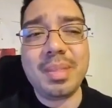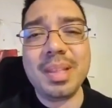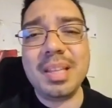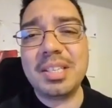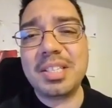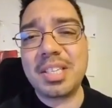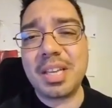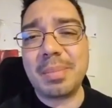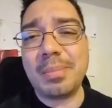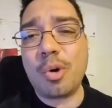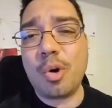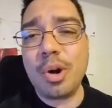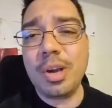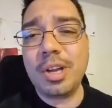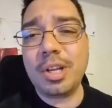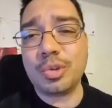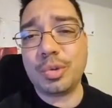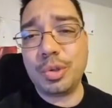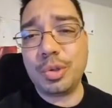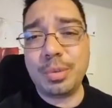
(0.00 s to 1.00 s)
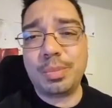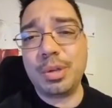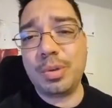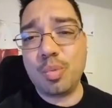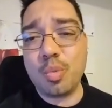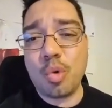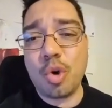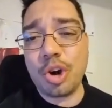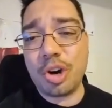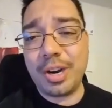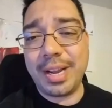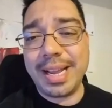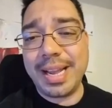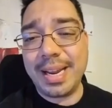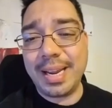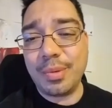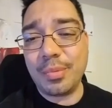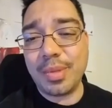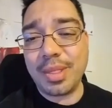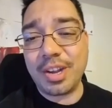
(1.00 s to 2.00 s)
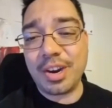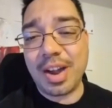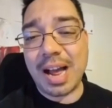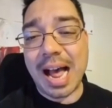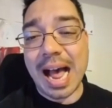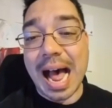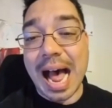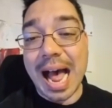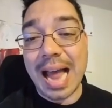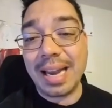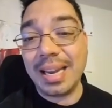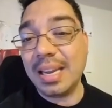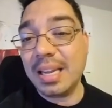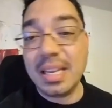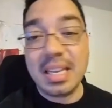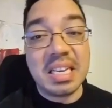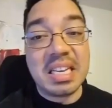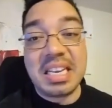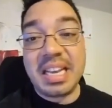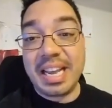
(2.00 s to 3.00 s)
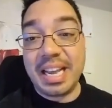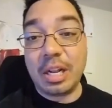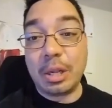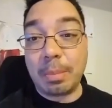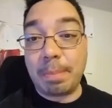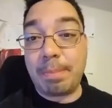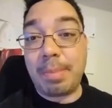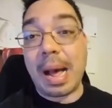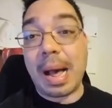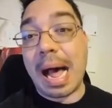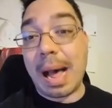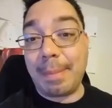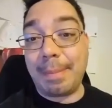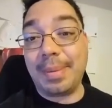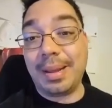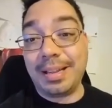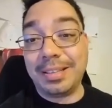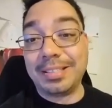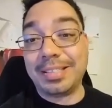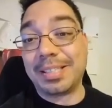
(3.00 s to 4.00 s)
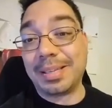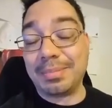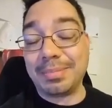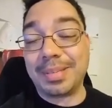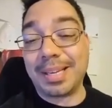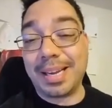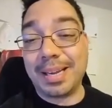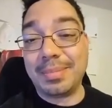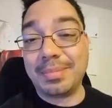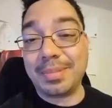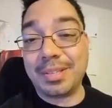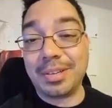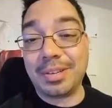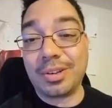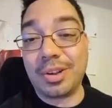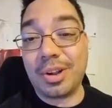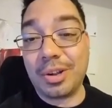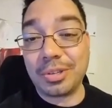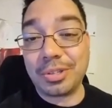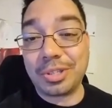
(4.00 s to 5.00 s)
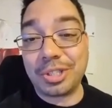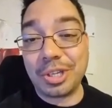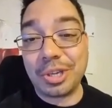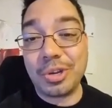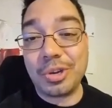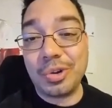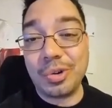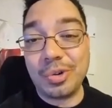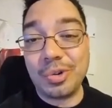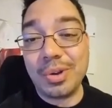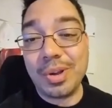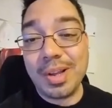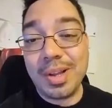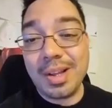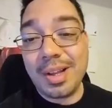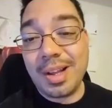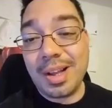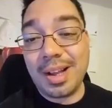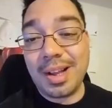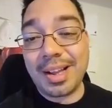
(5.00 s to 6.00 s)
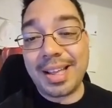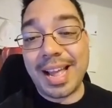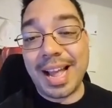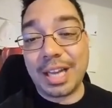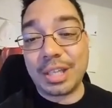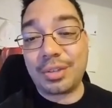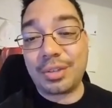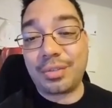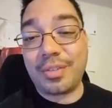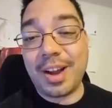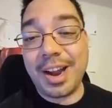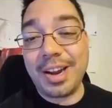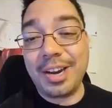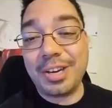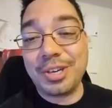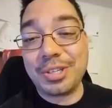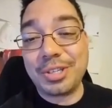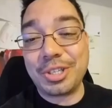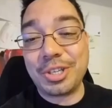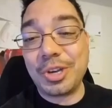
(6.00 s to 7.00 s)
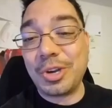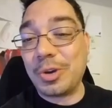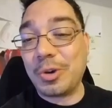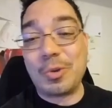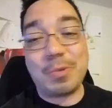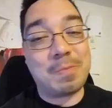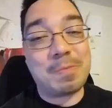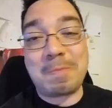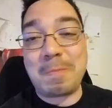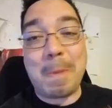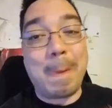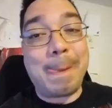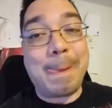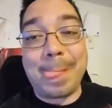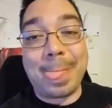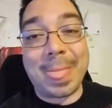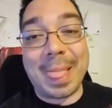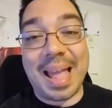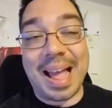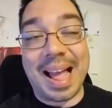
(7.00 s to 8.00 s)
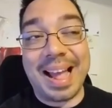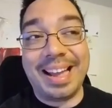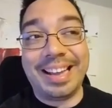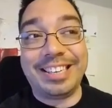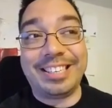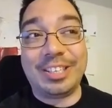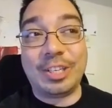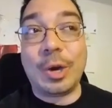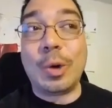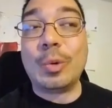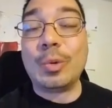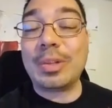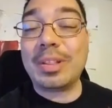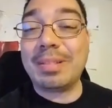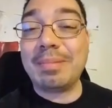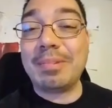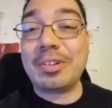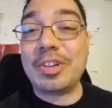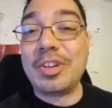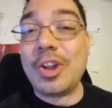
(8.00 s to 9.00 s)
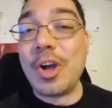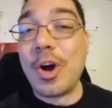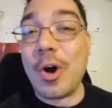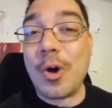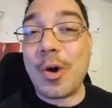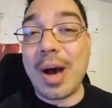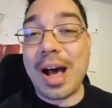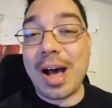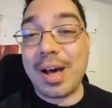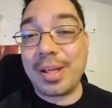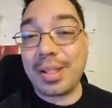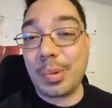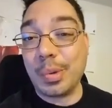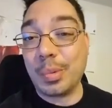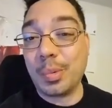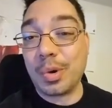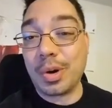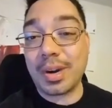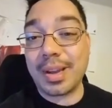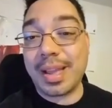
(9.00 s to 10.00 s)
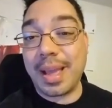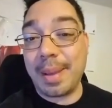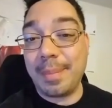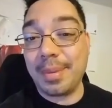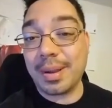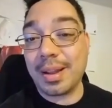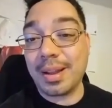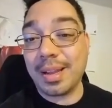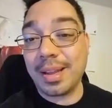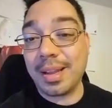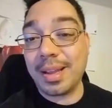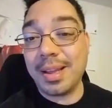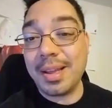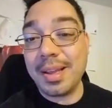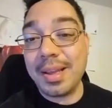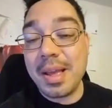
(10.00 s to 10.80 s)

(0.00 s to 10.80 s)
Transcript: some oils when you put water in it when they're hot, it'll pop and sometimes it'll also catch fire. So I don't know how that would work chemically.